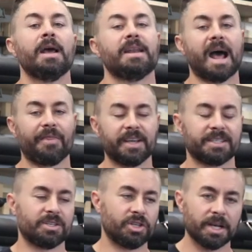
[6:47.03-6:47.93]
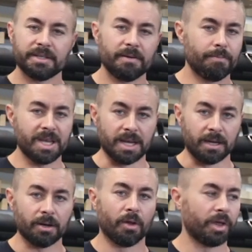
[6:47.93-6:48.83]
Now, this doesn't
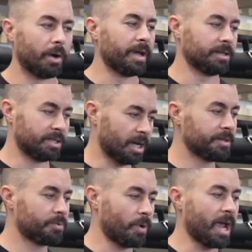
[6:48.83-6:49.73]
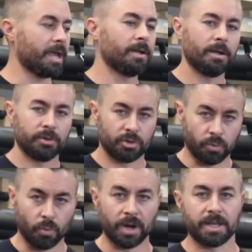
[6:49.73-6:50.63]
mean, although it does weigh
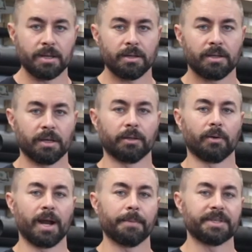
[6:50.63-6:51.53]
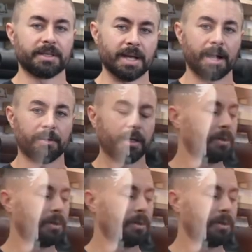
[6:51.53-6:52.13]
20 kilograms exactly,